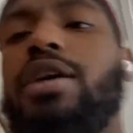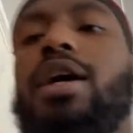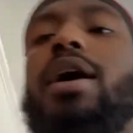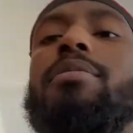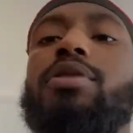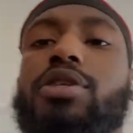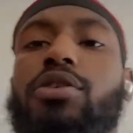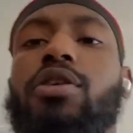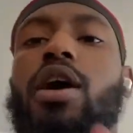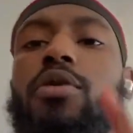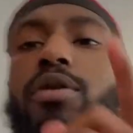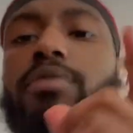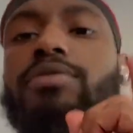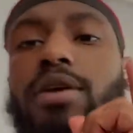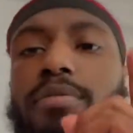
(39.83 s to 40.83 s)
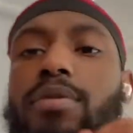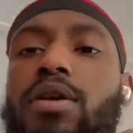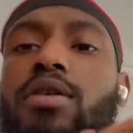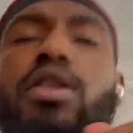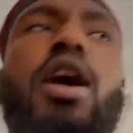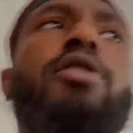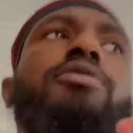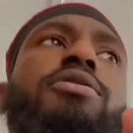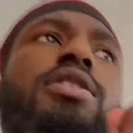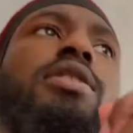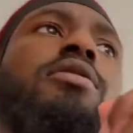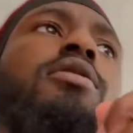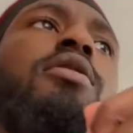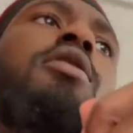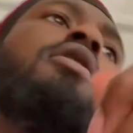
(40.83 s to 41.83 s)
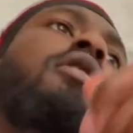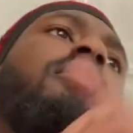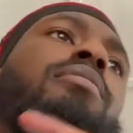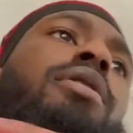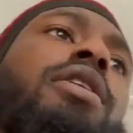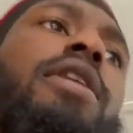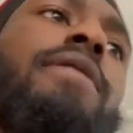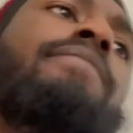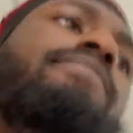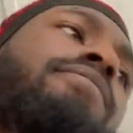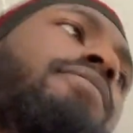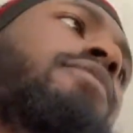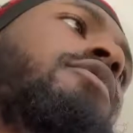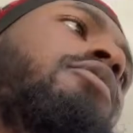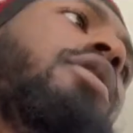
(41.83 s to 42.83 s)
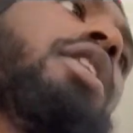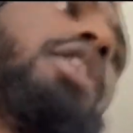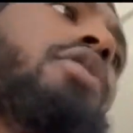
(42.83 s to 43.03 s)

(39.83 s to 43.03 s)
gonna show y'all what I'm talking about. Y'all gonna see. But yeah, go ahead,